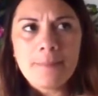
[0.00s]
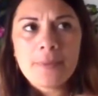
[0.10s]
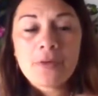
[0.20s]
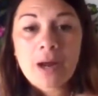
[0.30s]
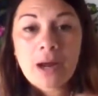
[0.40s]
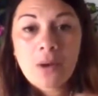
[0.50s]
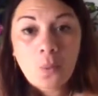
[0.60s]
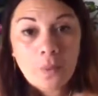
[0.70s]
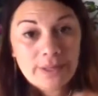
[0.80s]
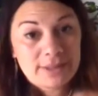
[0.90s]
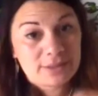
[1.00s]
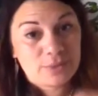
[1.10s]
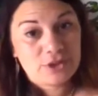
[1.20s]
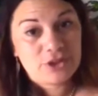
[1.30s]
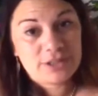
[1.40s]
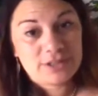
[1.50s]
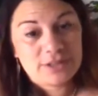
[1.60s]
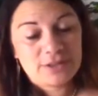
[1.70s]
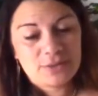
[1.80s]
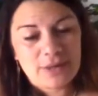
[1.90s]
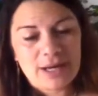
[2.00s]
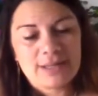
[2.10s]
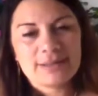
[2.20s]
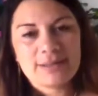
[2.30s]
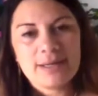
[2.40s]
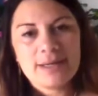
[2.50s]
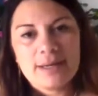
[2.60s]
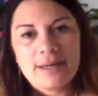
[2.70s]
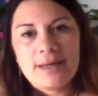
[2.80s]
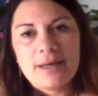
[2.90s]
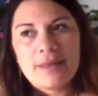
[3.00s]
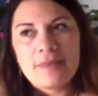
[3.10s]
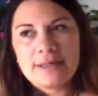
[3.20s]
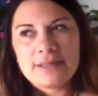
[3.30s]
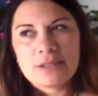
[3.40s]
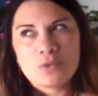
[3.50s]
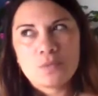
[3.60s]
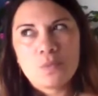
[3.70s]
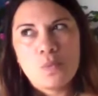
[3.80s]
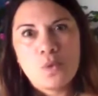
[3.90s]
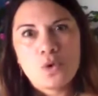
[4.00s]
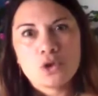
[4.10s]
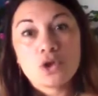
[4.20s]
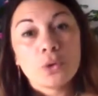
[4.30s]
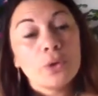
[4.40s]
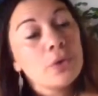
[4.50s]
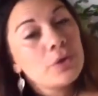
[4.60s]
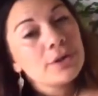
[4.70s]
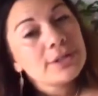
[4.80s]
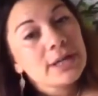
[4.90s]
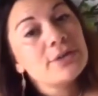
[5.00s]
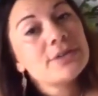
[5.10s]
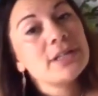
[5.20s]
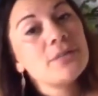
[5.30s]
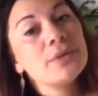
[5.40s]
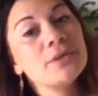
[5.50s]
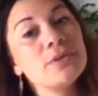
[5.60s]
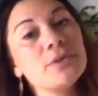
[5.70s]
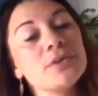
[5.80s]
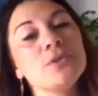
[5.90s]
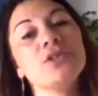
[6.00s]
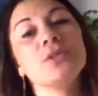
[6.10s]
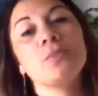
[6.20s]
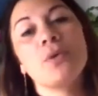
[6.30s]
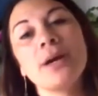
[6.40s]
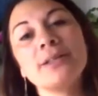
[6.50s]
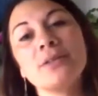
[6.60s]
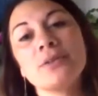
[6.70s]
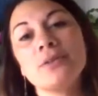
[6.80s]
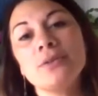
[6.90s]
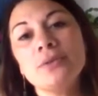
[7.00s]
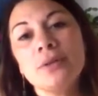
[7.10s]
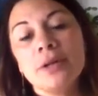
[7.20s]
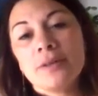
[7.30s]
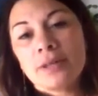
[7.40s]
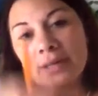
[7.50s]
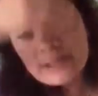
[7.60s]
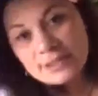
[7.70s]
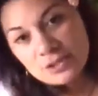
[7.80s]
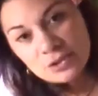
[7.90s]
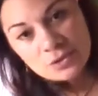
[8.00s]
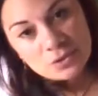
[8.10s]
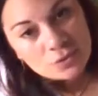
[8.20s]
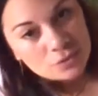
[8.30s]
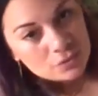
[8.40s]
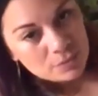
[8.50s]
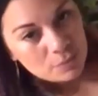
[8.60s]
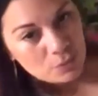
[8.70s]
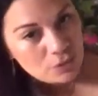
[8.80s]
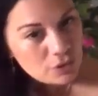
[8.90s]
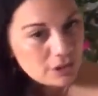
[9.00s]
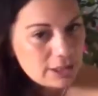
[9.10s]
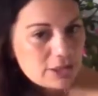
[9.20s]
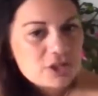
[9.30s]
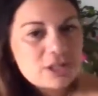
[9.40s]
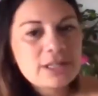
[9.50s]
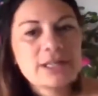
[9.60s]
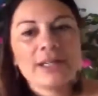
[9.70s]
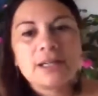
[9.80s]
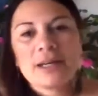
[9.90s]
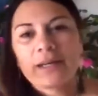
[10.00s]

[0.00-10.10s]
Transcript: There are awareness questions to answer. The more truth you can tell yourself when doing those questions prior to the call, the more you can actually